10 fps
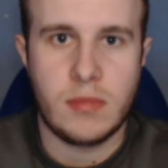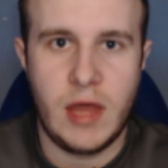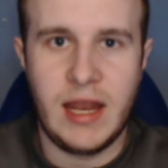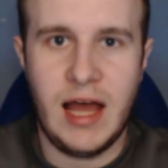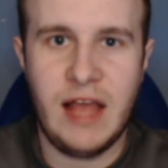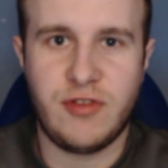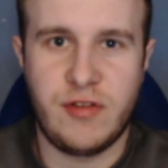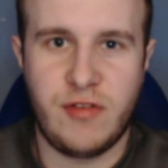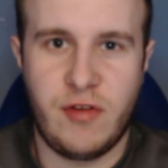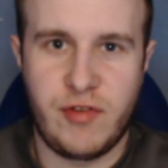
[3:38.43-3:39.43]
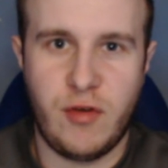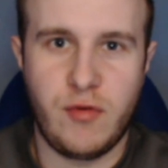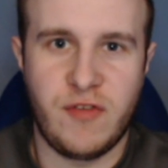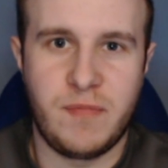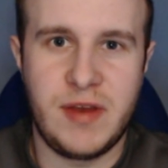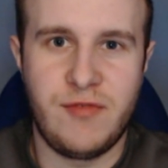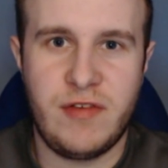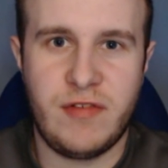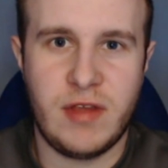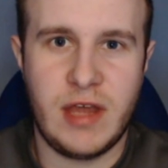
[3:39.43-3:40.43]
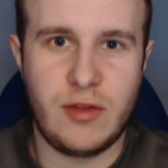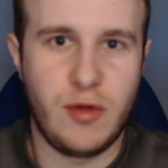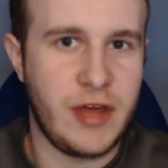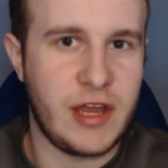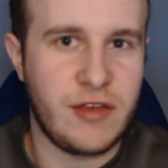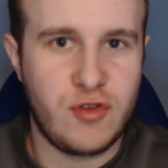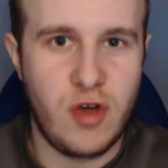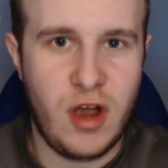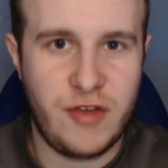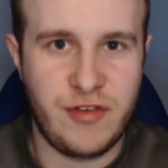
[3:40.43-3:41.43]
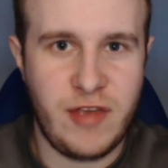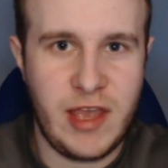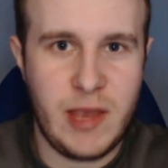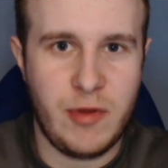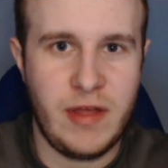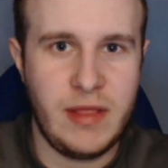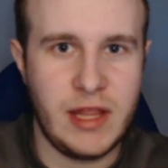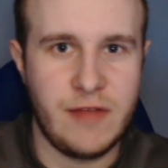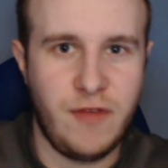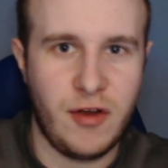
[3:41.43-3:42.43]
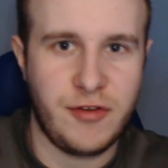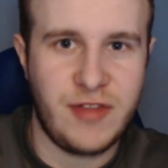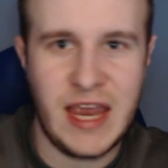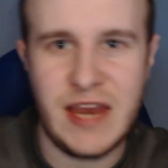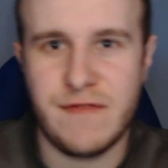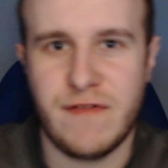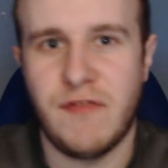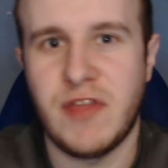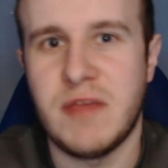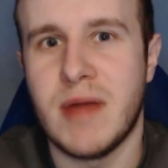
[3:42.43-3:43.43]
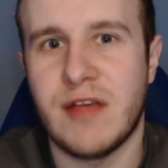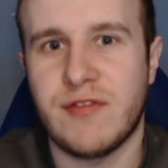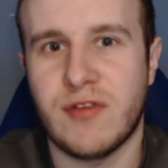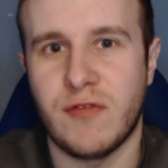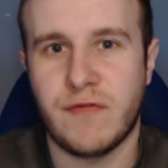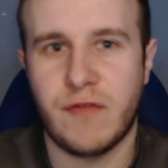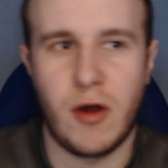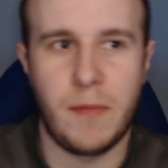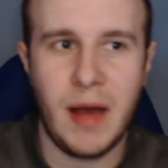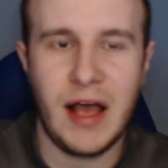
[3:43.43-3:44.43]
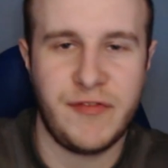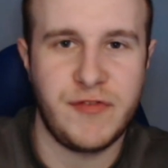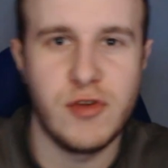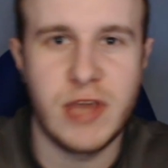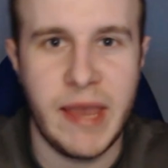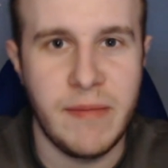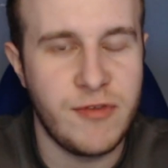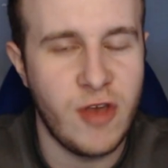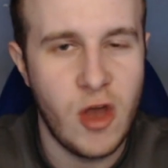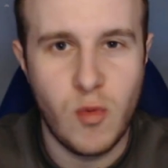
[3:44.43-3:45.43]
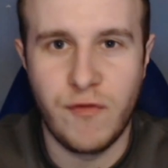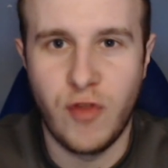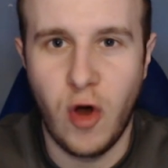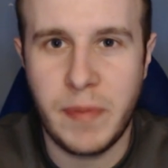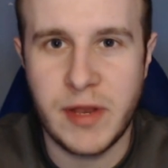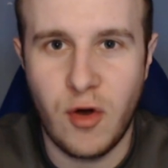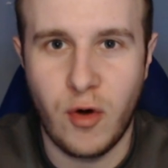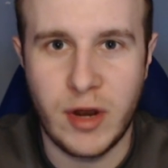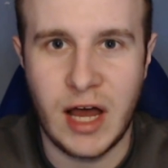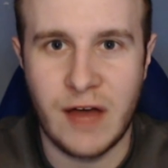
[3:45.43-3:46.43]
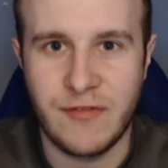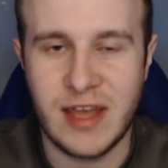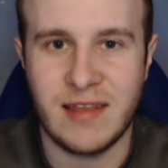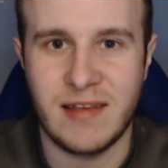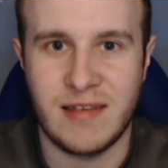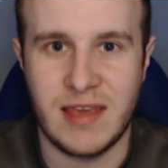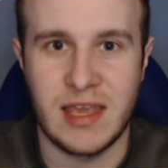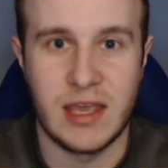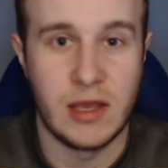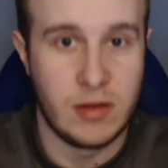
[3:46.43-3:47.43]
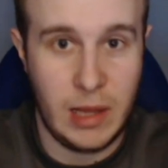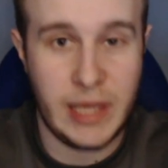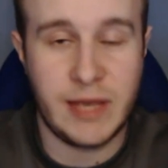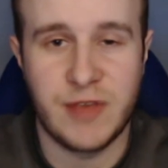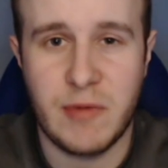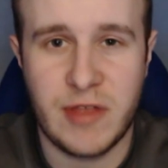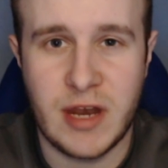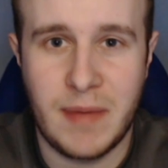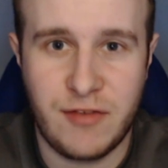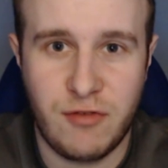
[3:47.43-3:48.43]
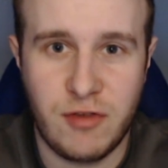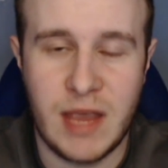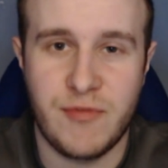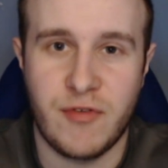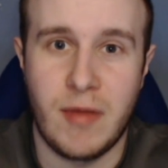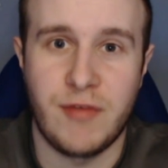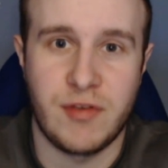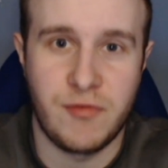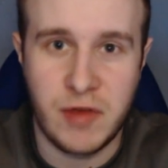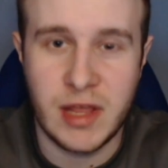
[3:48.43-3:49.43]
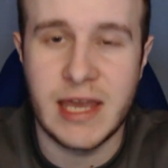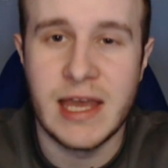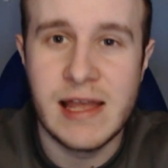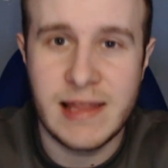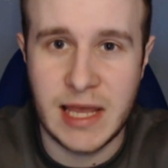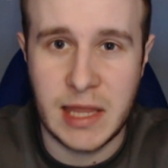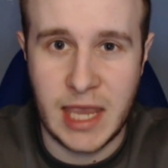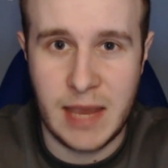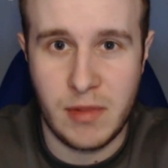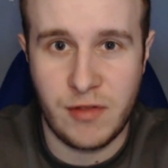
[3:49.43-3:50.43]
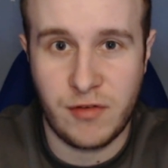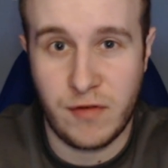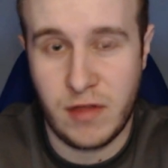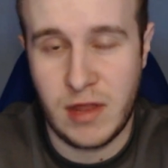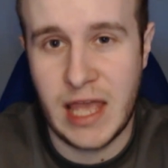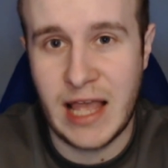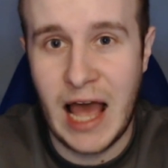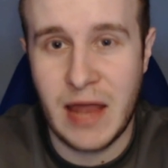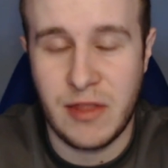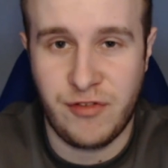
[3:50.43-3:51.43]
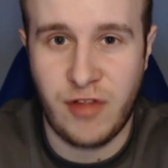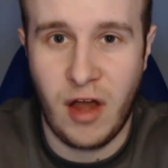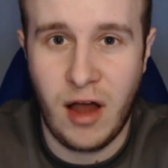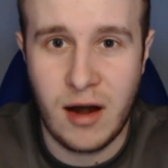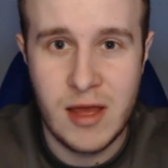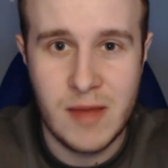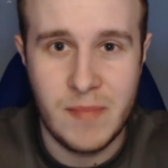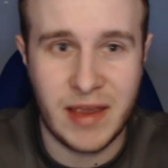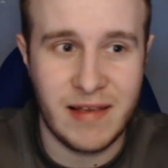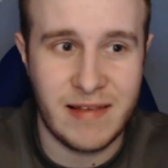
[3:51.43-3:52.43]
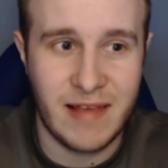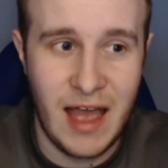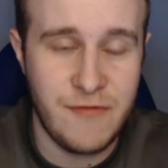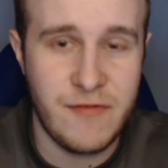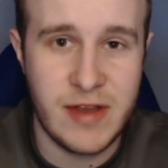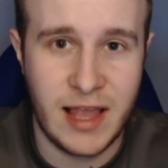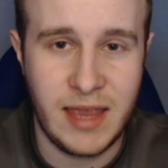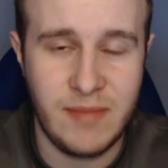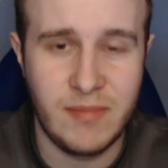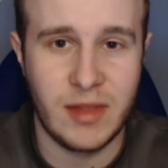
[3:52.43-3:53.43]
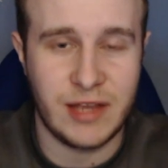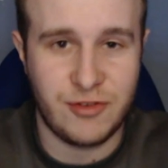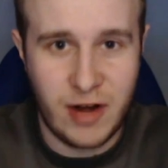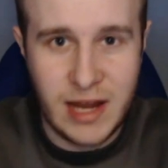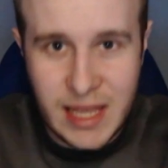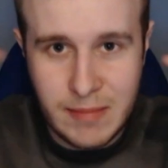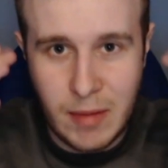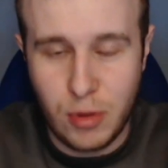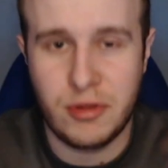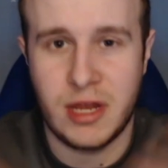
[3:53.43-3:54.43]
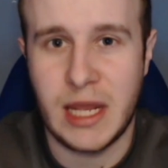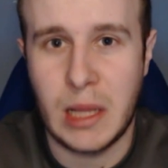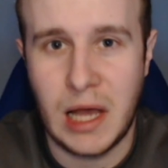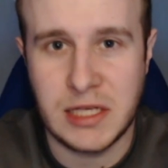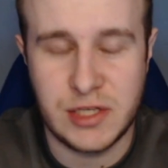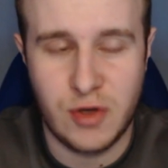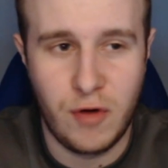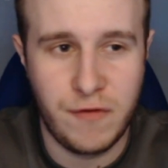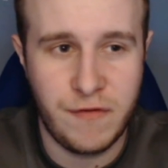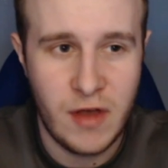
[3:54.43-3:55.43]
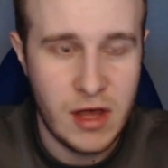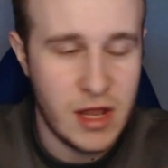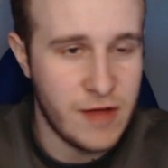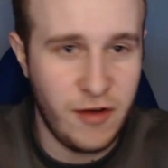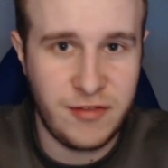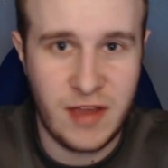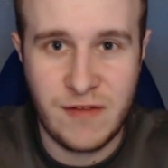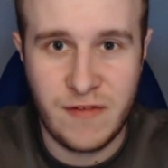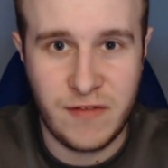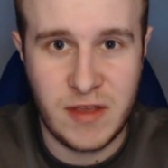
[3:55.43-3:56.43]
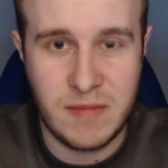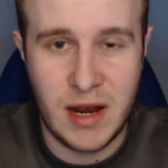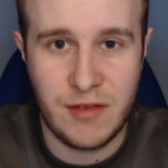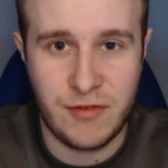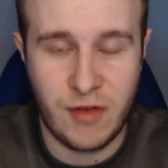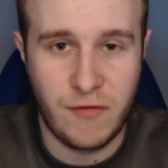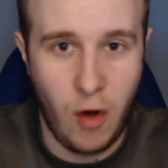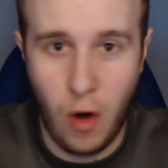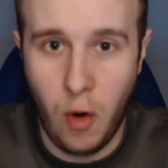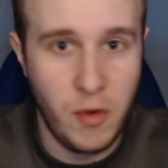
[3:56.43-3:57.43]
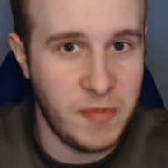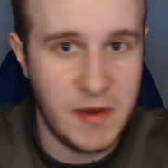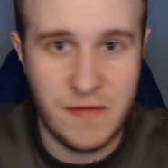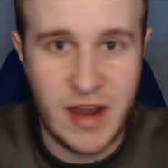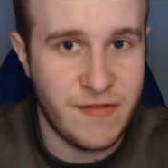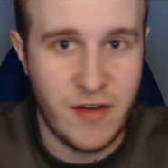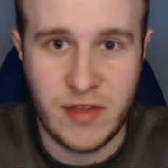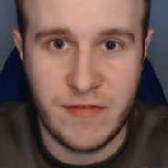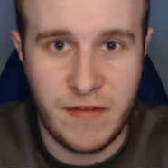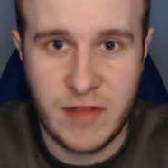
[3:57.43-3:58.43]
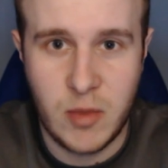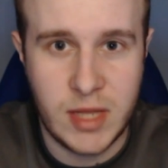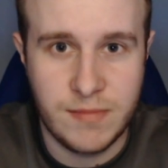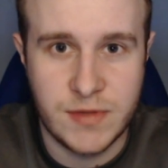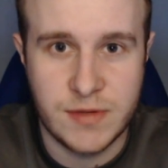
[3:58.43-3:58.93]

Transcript: And as good as our results have been recently, I don't think it's too harsh to say, within like the first 10-15 minutes of our past few games, we've not been on it. I've yet to see, like I'm saying, within the past few games from us to really take the game by the scruff of the neck at the start, because every time, like trying to take my blue tinted glasses off, the first 10-15 minutes have always been very 50-50 with teams.